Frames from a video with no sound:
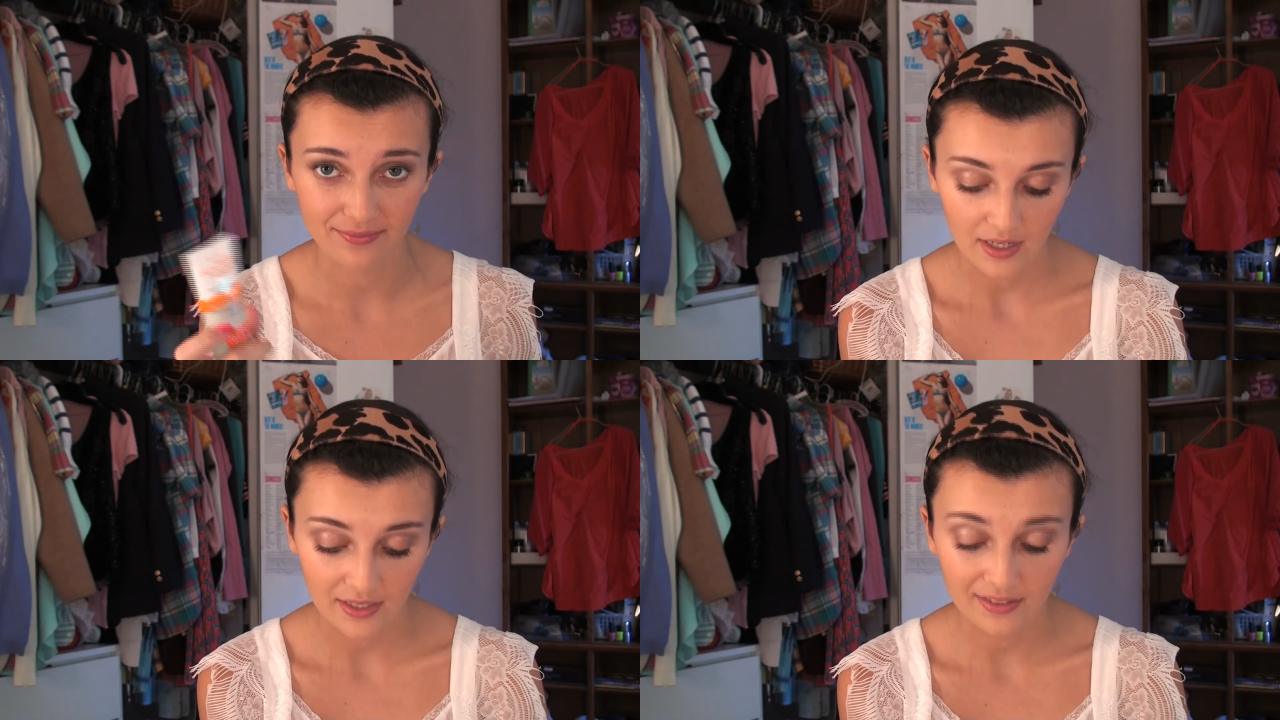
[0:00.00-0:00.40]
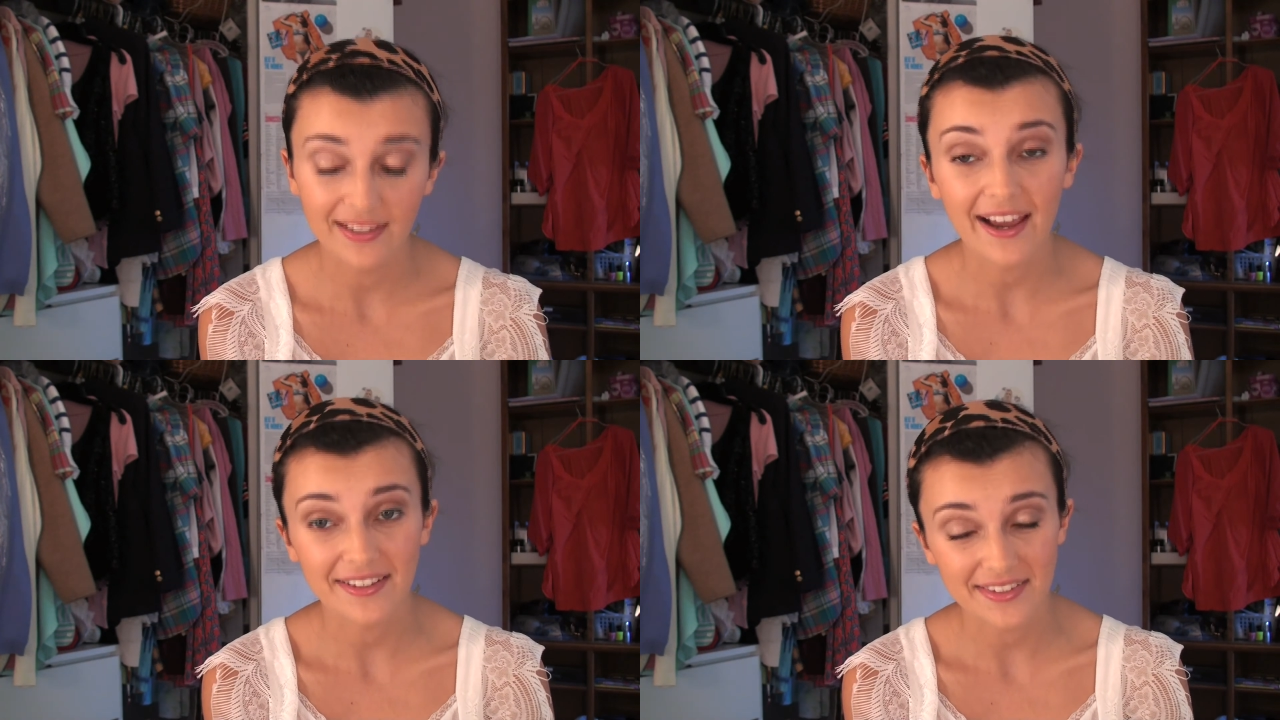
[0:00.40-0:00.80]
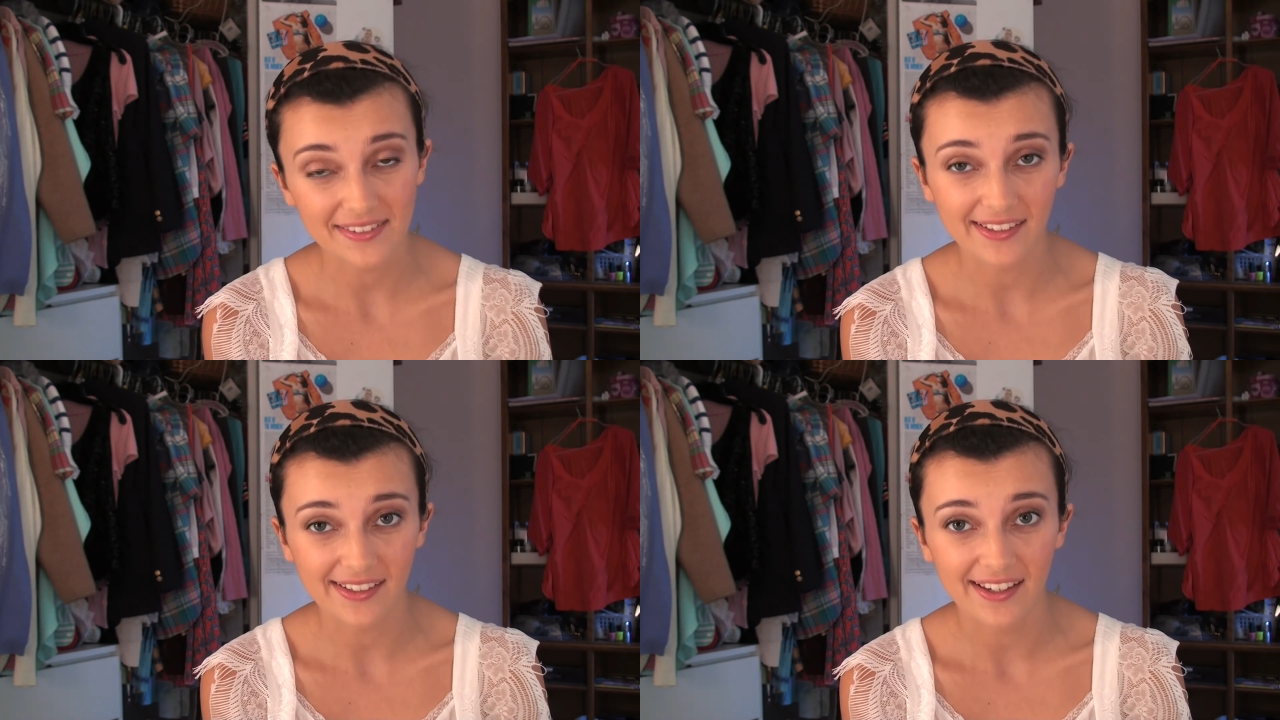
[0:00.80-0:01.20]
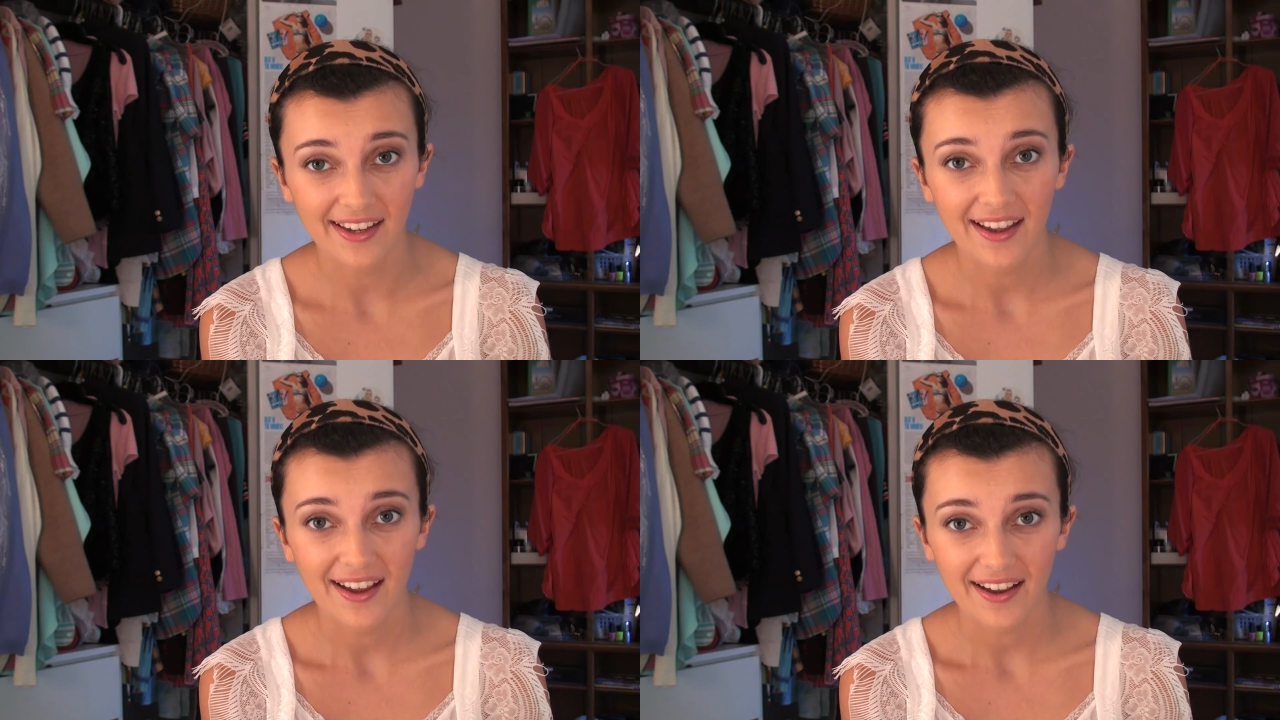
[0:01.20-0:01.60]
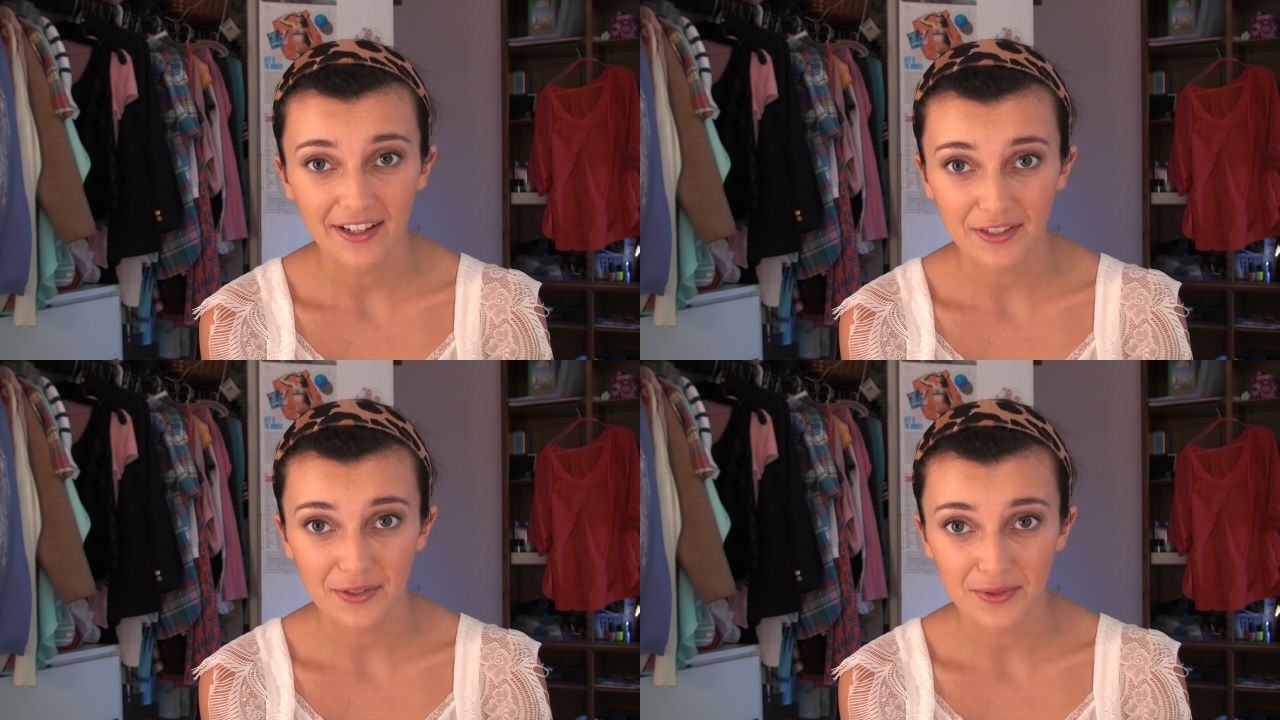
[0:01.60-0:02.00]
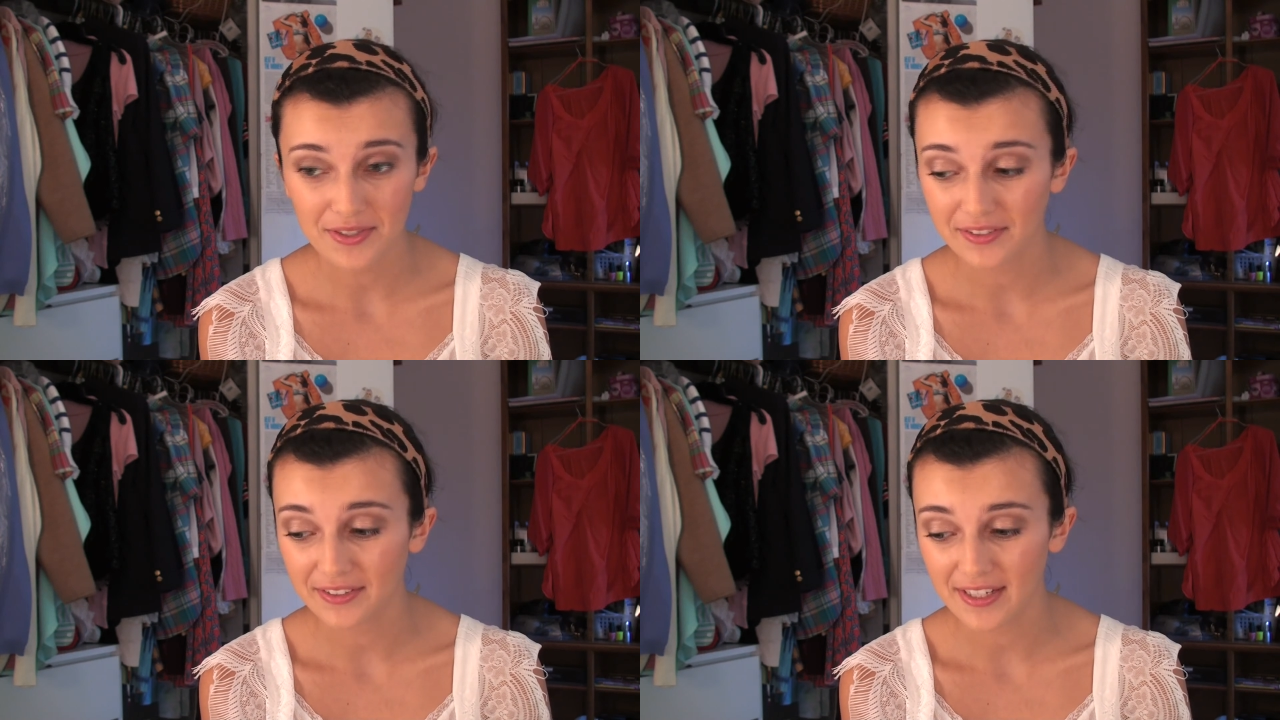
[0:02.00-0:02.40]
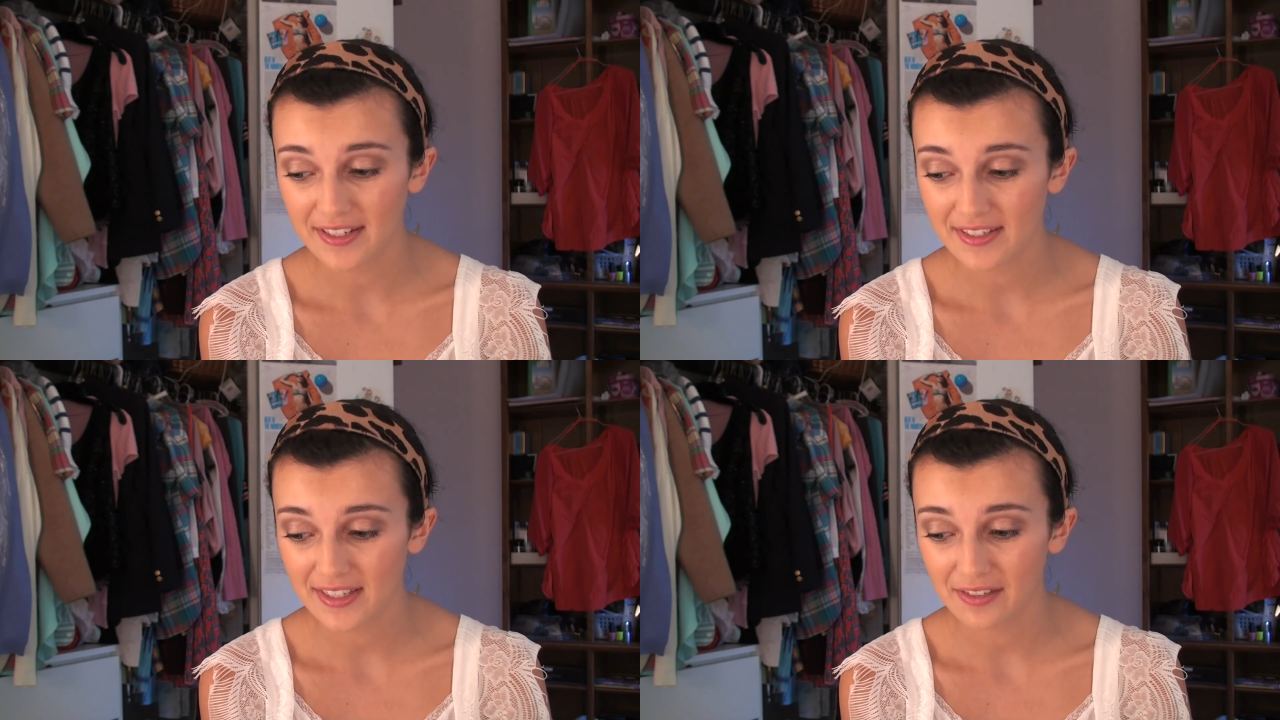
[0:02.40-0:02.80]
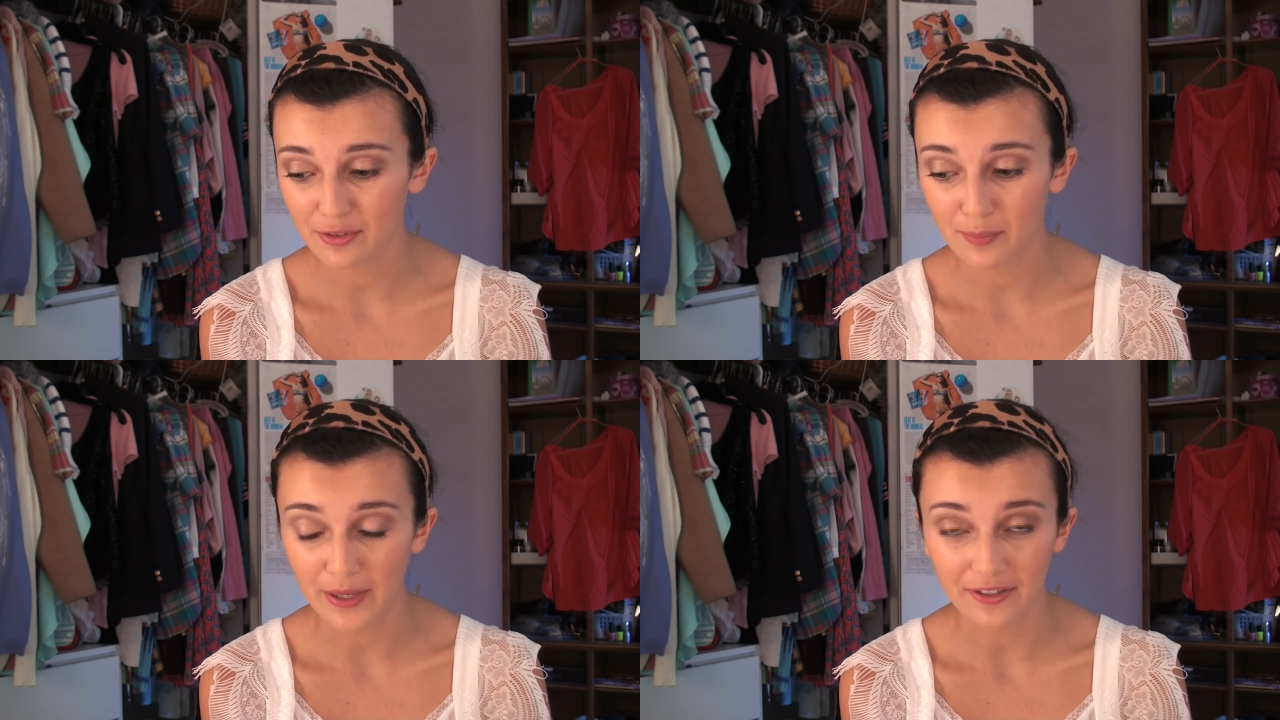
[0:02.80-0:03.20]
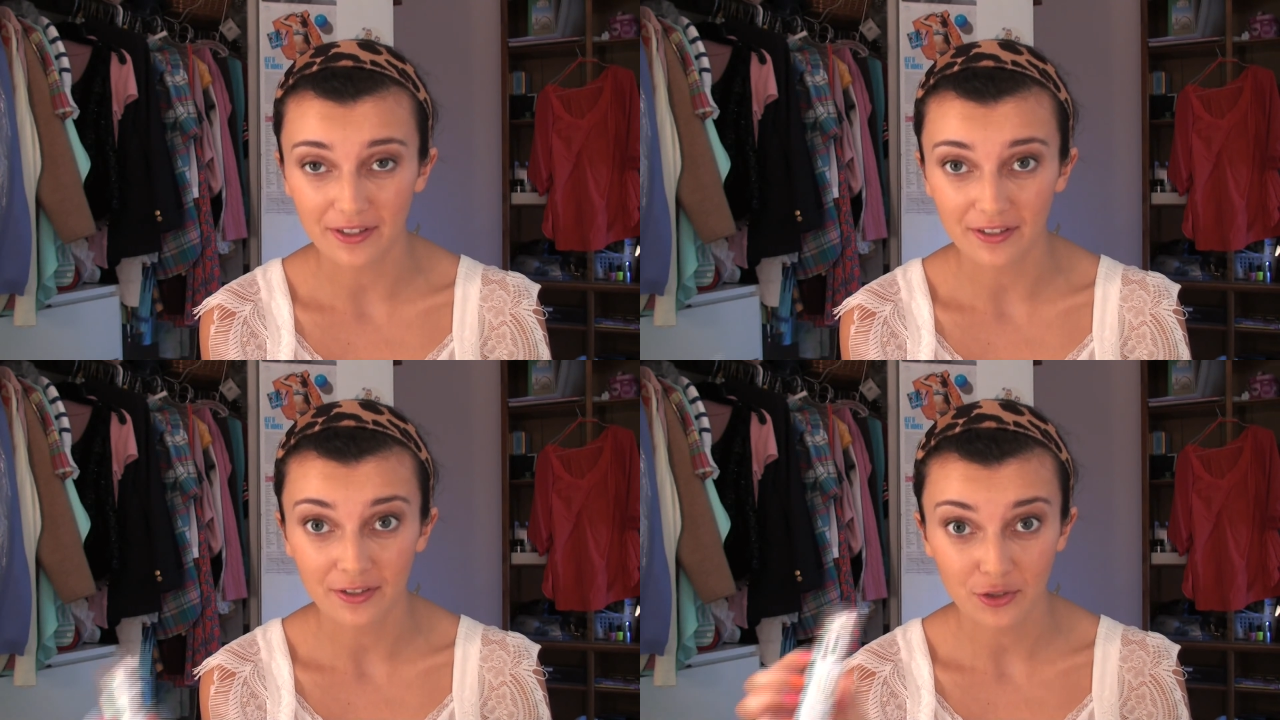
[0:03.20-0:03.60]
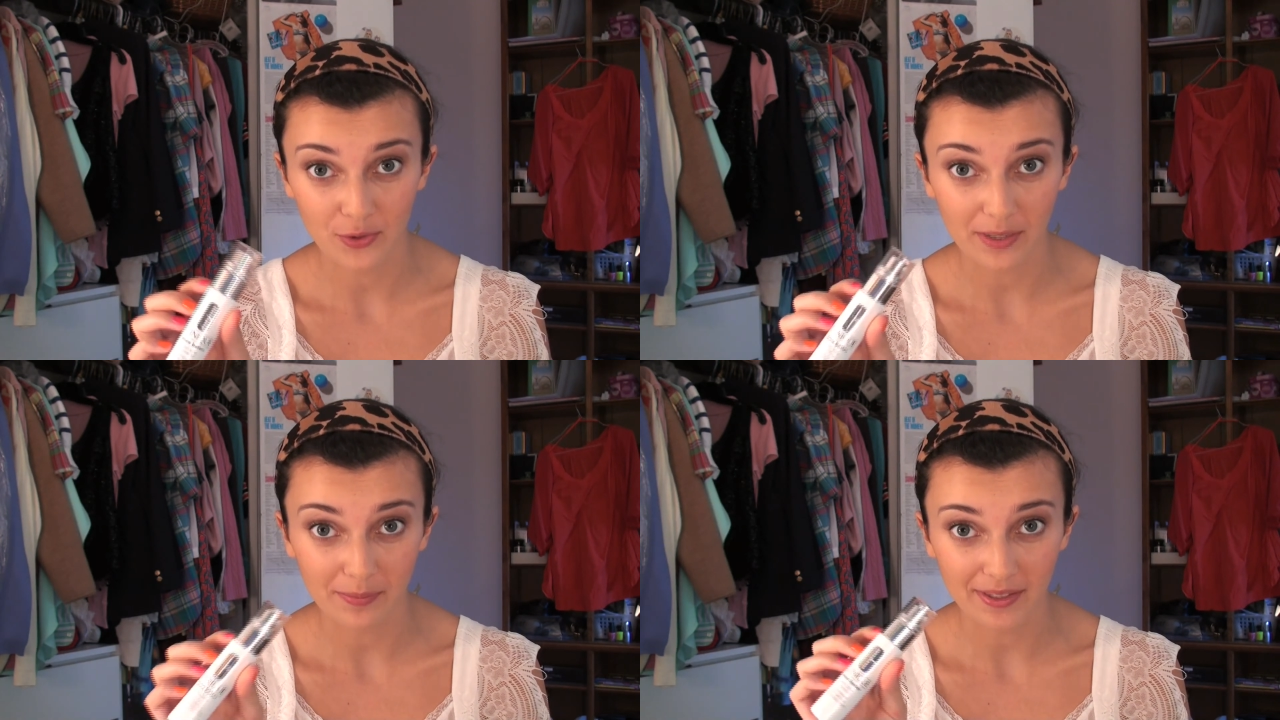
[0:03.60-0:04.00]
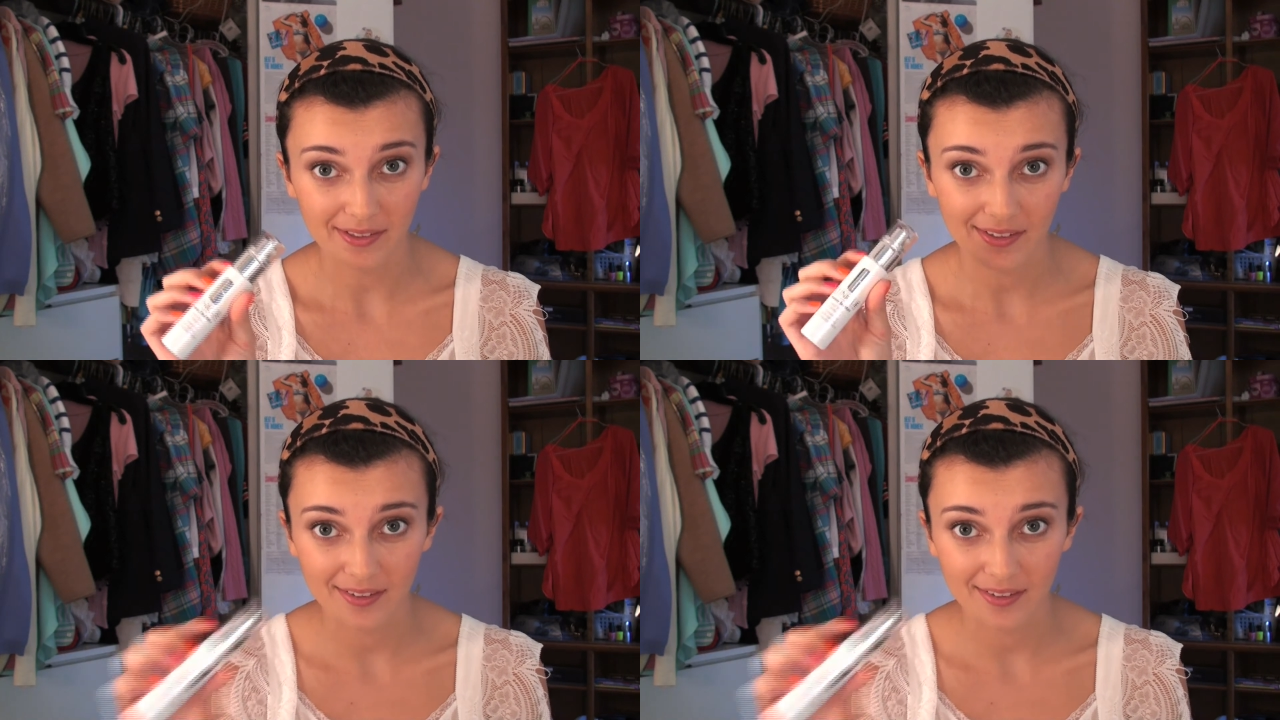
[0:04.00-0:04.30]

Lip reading: And lastly, I'd use Clinique's Even Better Treatment.